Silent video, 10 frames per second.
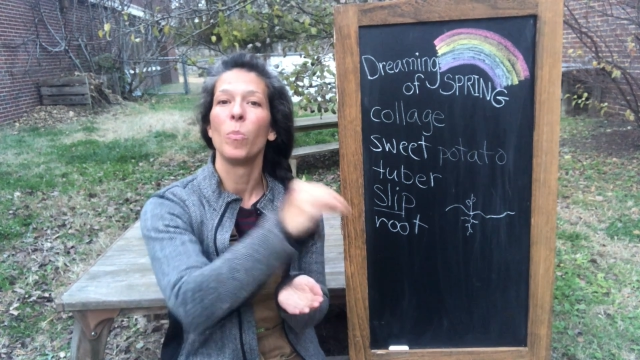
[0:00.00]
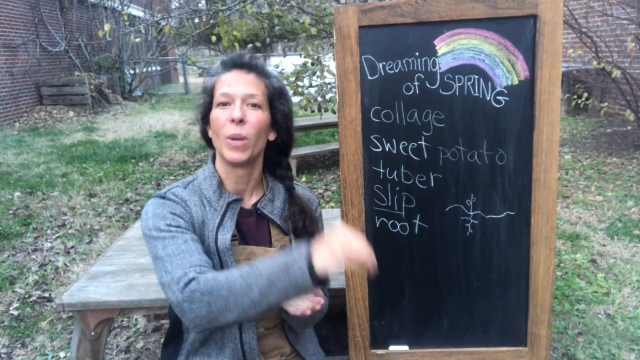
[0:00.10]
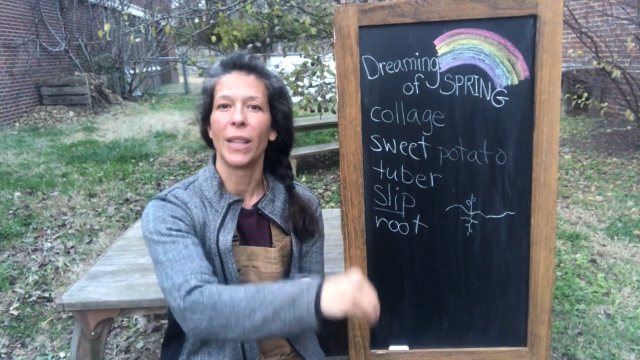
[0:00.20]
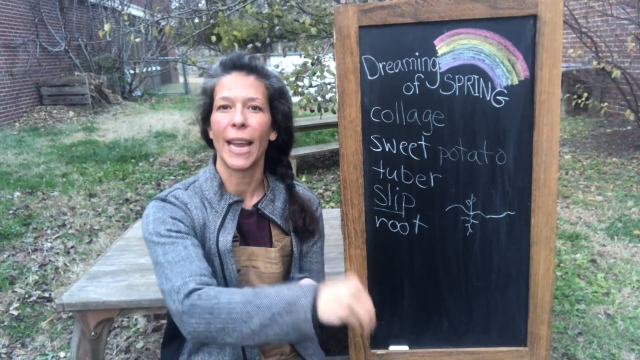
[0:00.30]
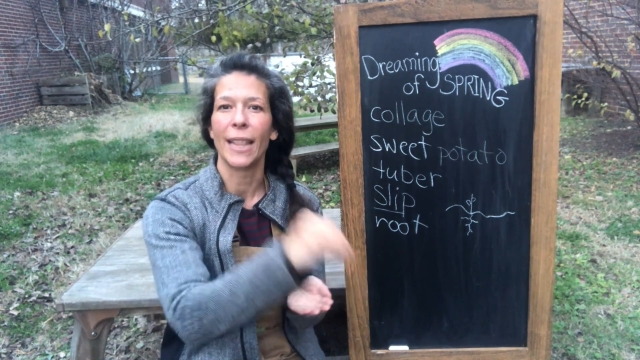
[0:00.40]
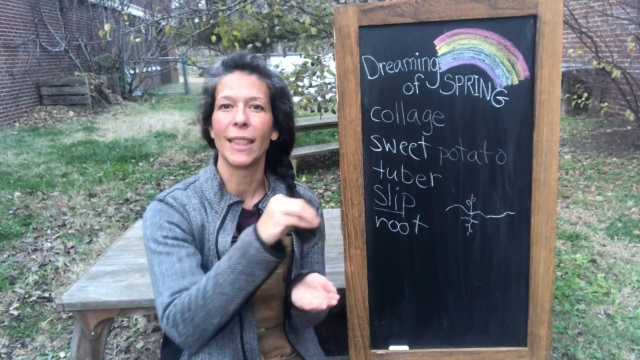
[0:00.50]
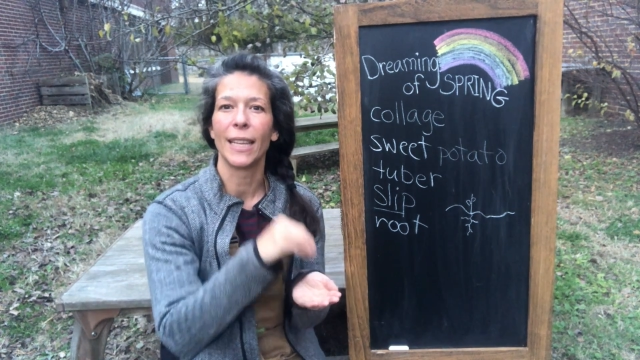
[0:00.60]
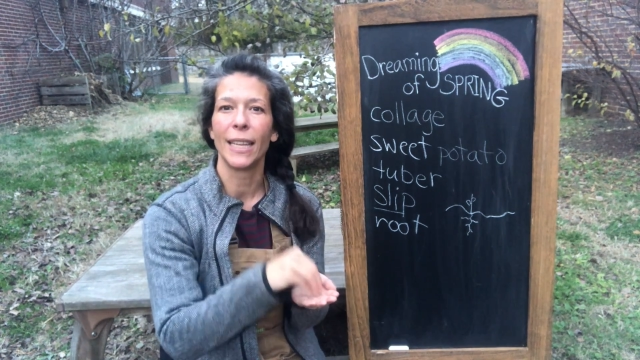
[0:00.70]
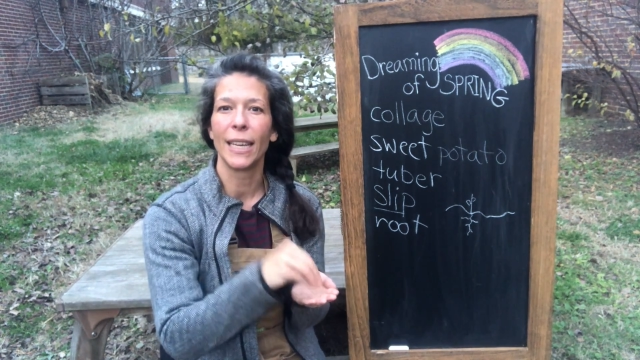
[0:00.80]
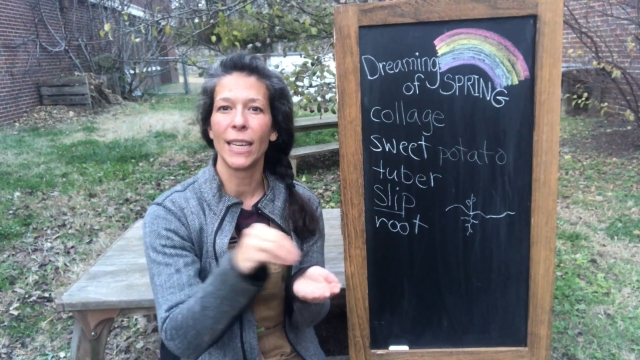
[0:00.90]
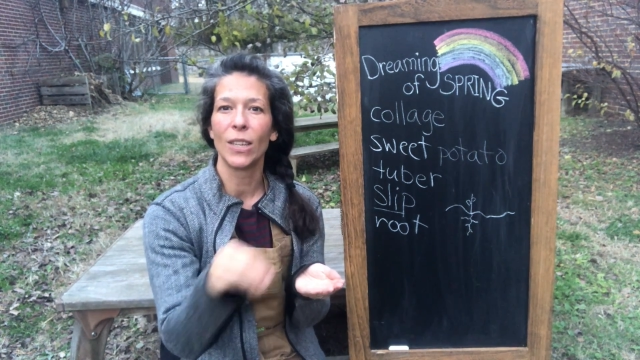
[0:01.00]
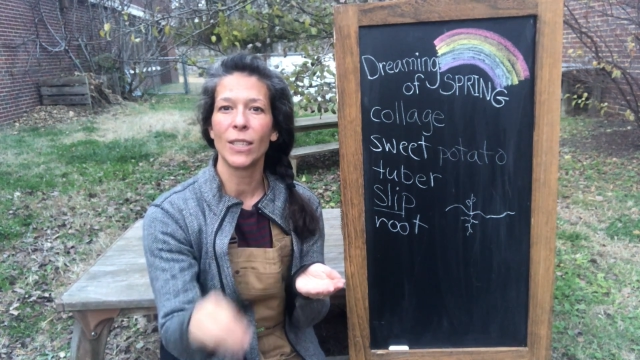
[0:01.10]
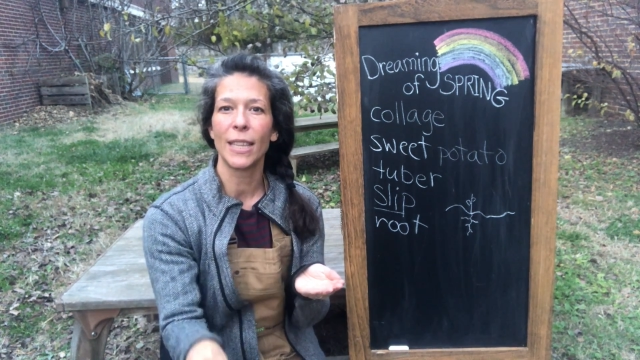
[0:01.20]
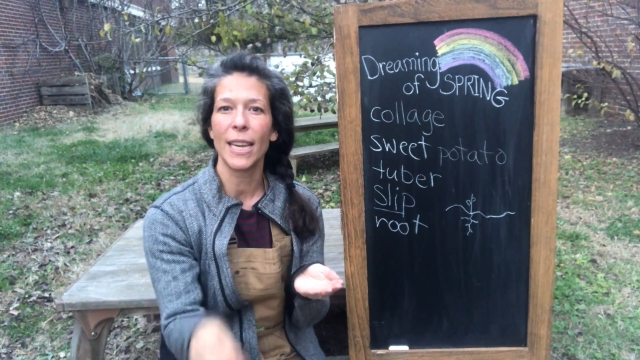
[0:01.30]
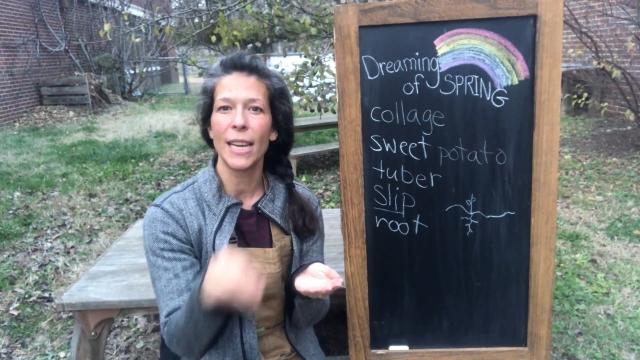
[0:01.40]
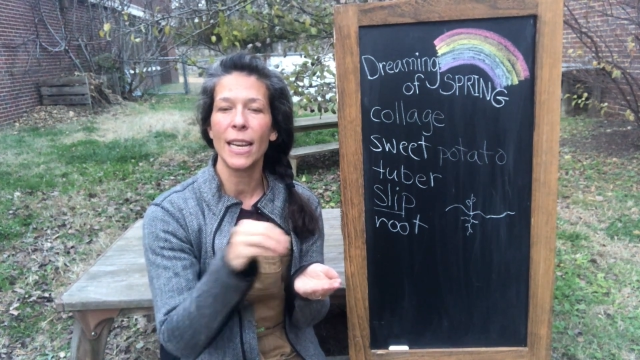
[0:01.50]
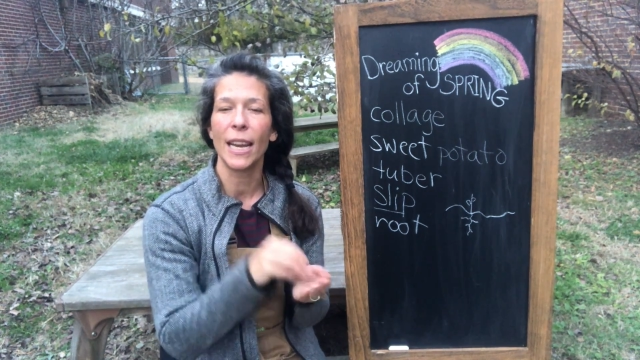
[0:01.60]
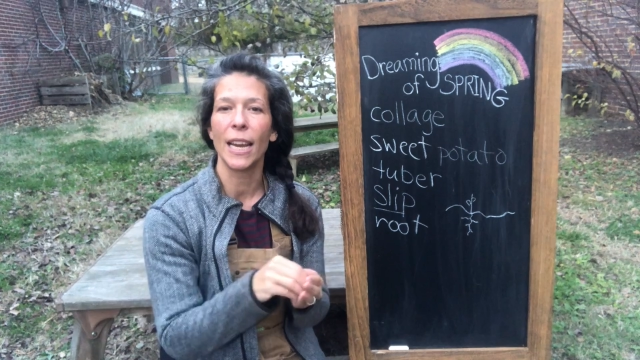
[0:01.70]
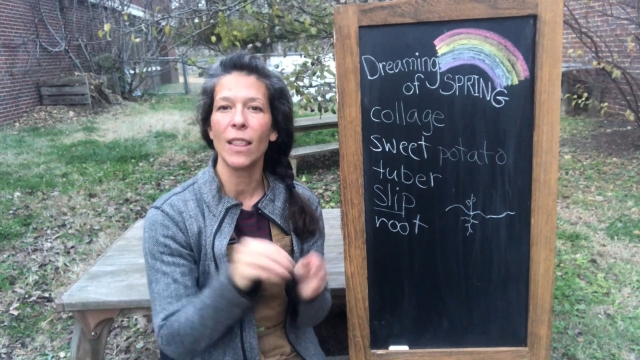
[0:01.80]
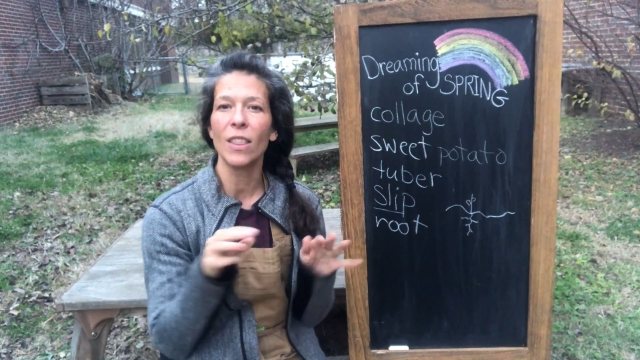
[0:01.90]
Plant the little seed
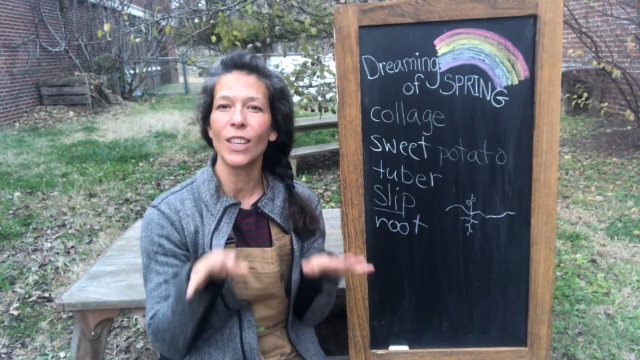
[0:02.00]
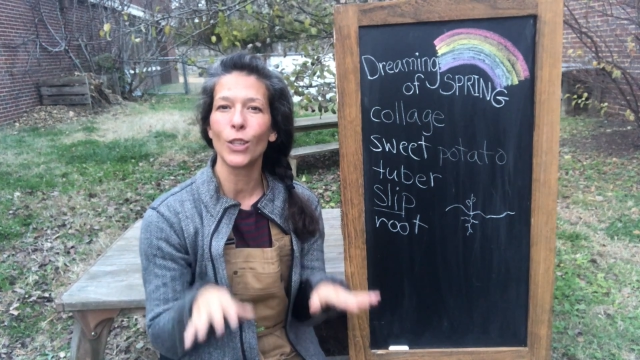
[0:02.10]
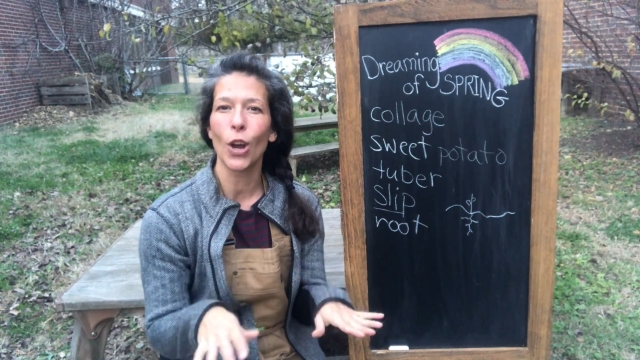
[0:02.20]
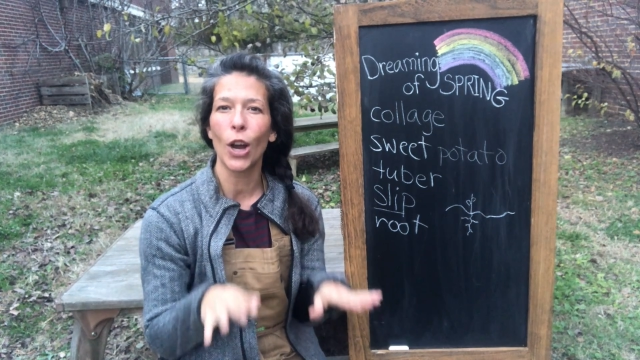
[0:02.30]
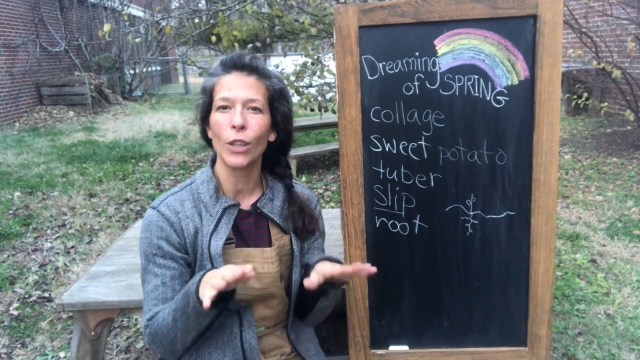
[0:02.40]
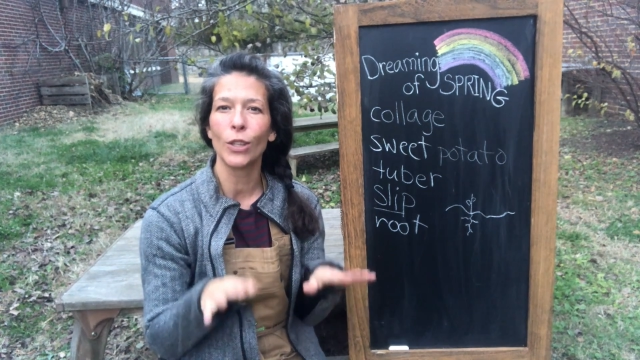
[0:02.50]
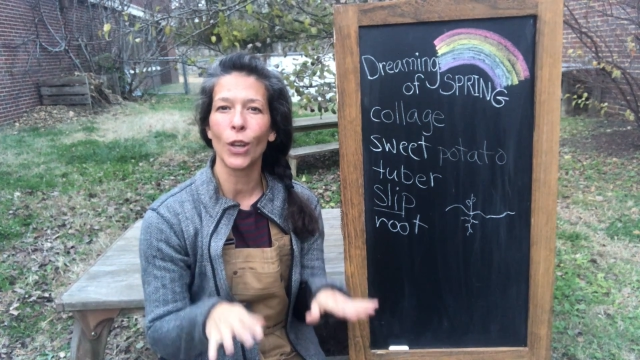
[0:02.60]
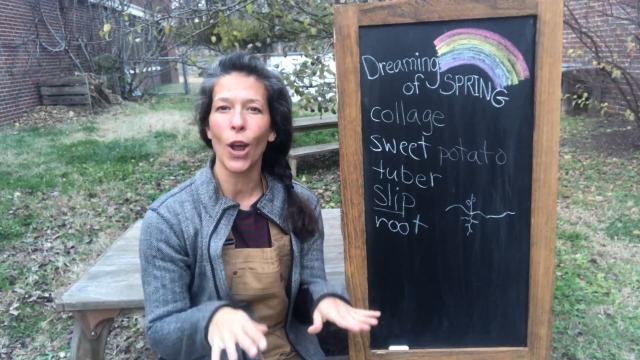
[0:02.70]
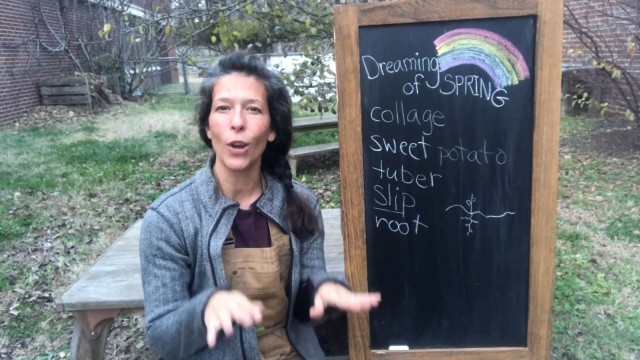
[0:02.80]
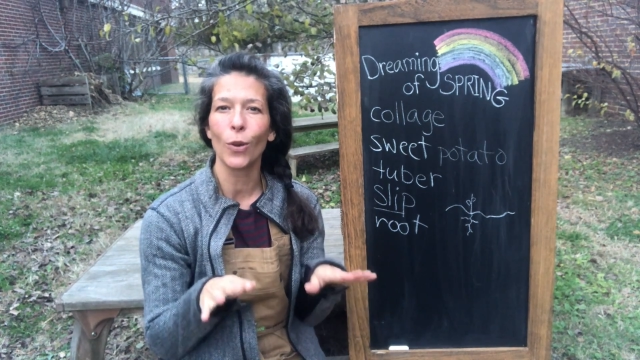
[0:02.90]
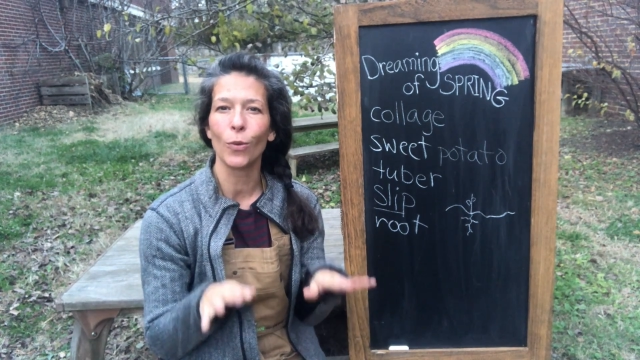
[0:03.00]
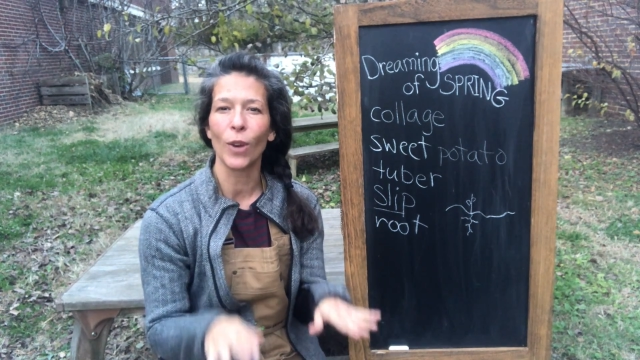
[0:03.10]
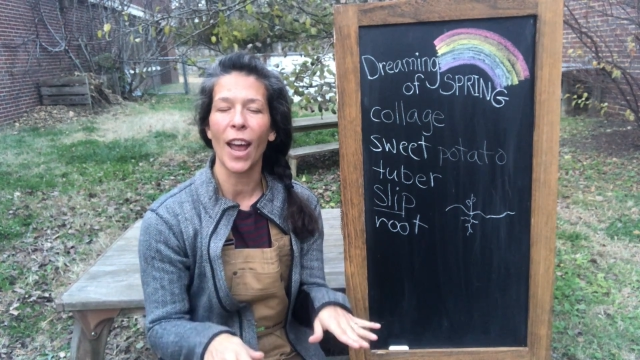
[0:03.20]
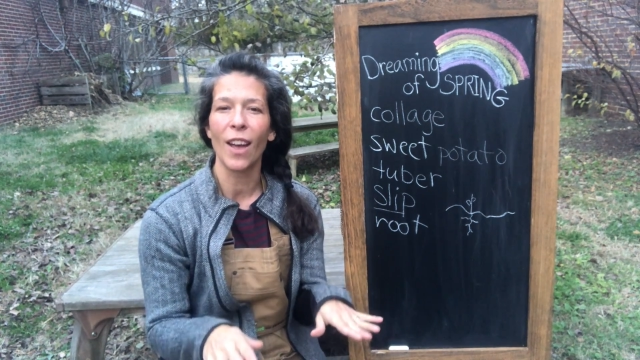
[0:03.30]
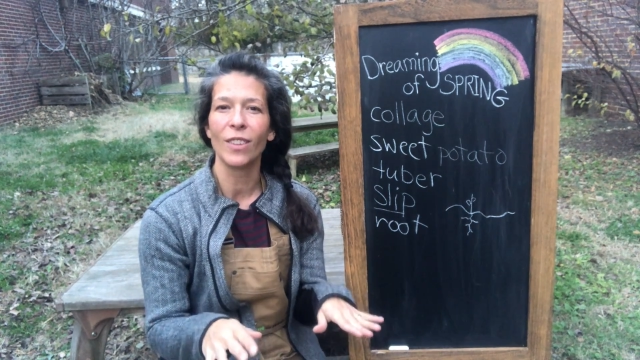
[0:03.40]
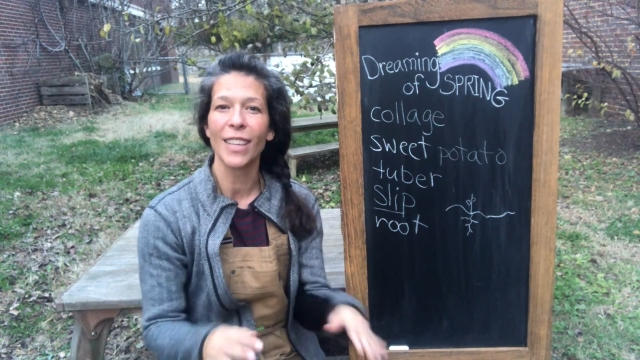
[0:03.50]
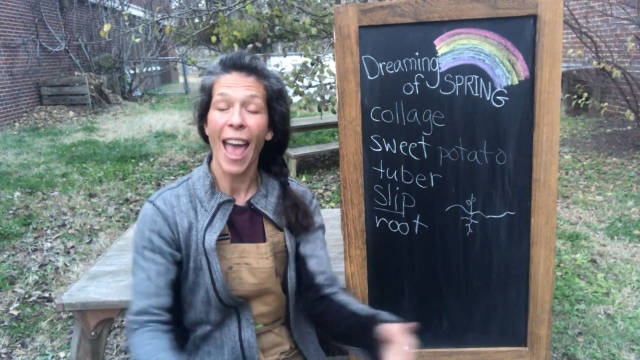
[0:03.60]
in the dark, dark ground.